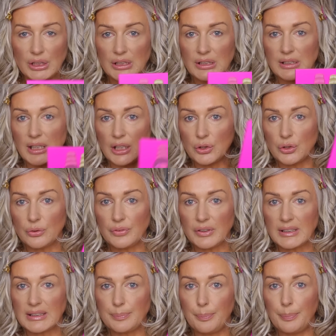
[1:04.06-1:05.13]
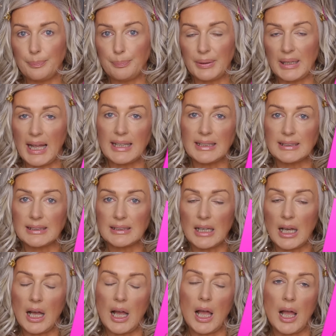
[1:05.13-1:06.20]
is the Juvia Place,
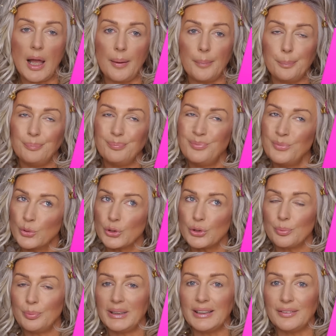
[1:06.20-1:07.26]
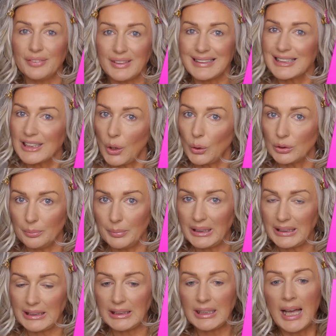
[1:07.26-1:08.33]
would you believe it's called
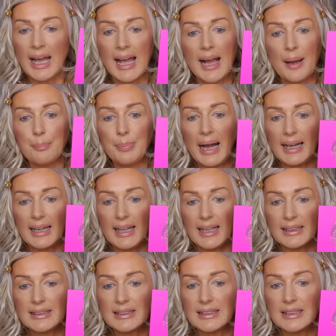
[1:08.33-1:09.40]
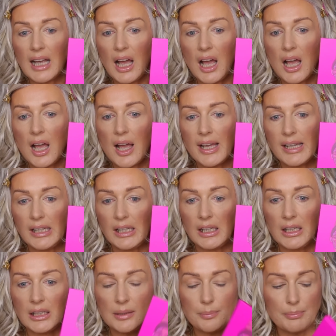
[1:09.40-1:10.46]
Mini, palette
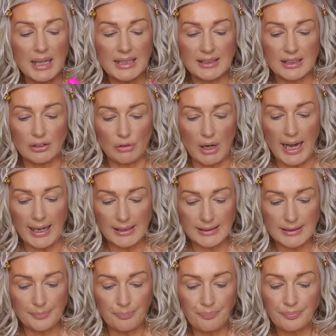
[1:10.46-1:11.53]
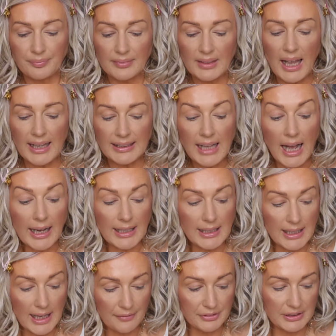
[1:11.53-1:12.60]
in Mascarade. And I
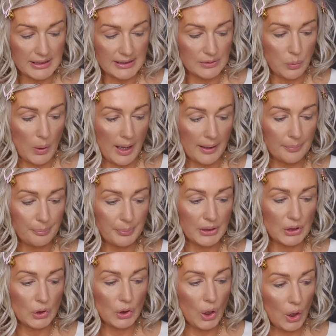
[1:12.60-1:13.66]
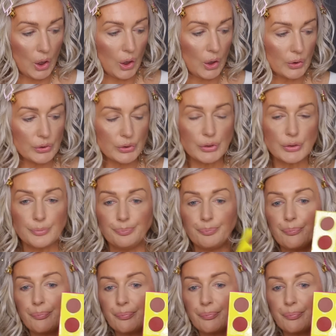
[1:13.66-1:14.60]
love this one because